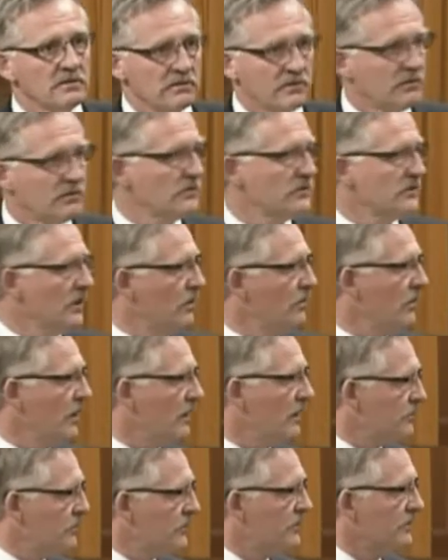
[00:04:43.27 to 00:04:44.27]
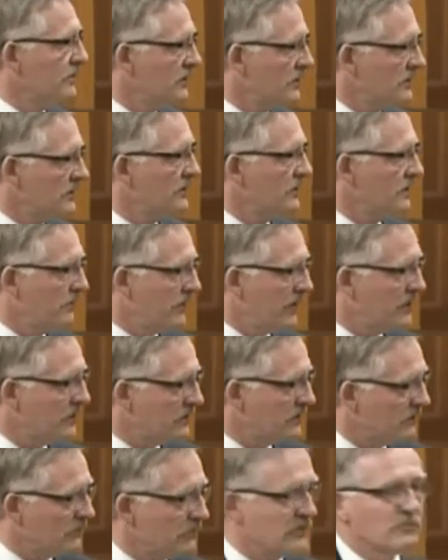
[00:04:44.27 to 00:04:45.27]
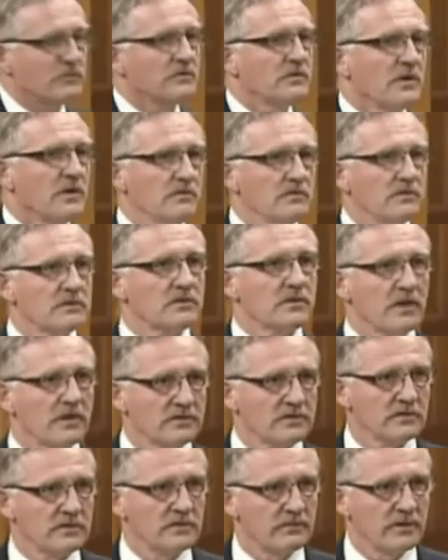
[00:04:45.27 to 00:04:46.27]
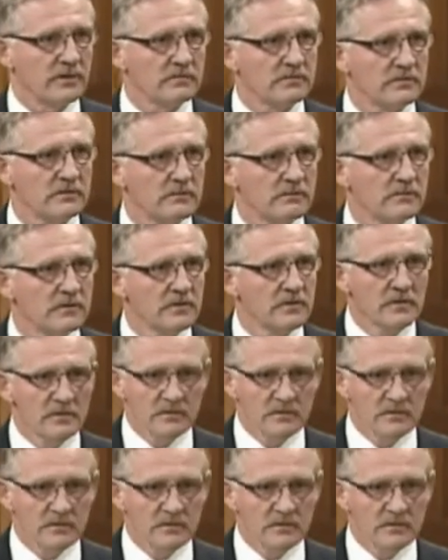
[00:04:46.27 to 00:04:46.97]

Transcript: There was no opportunity to debate them. There was no discussion about them.